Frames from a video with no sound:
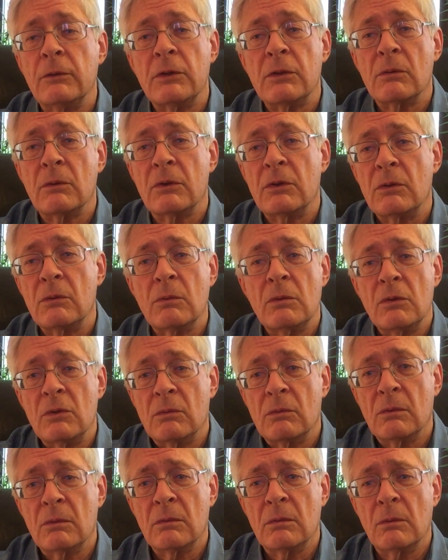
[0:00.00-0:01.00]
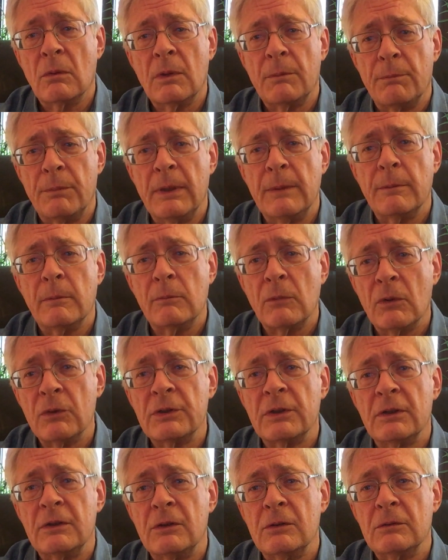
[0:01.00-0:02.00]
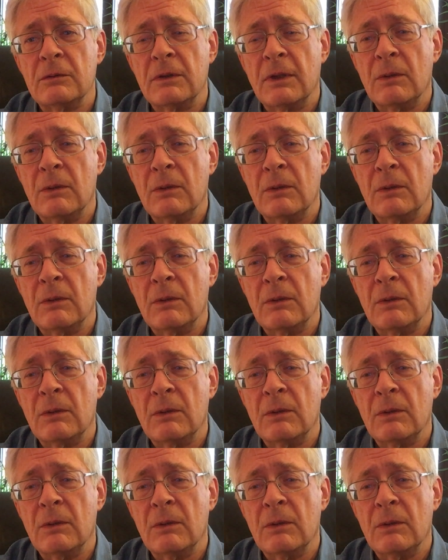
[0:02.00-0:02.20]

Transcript: which was what people mostly do.